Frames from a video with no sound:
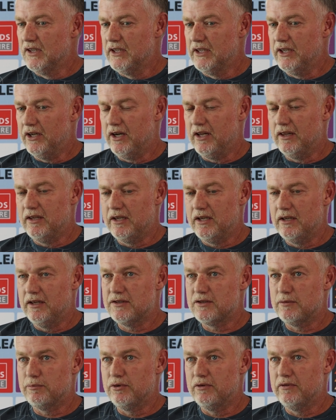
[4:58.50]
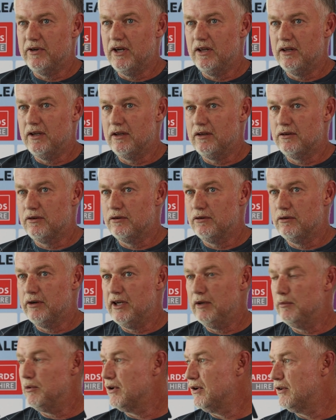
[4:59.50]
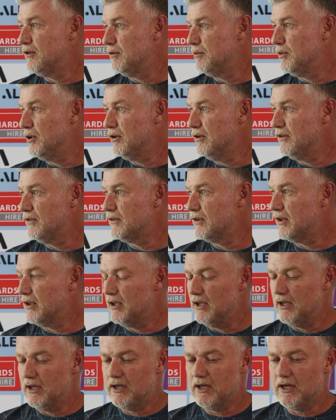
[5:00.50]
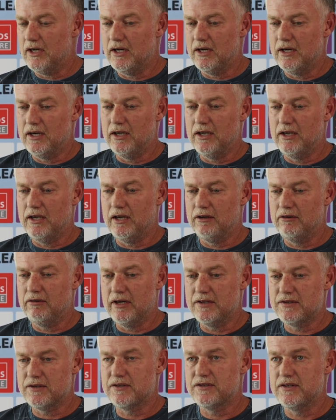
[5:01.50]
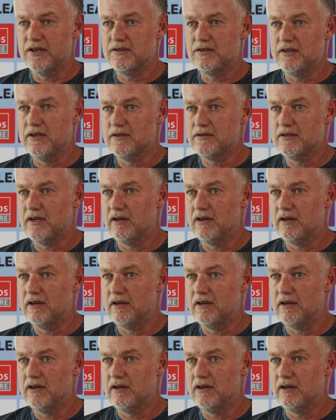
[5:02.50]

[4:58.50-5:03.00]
Yeah, I don't think he needs to prove anything to anybody, to be honest. I think he had great success here. He's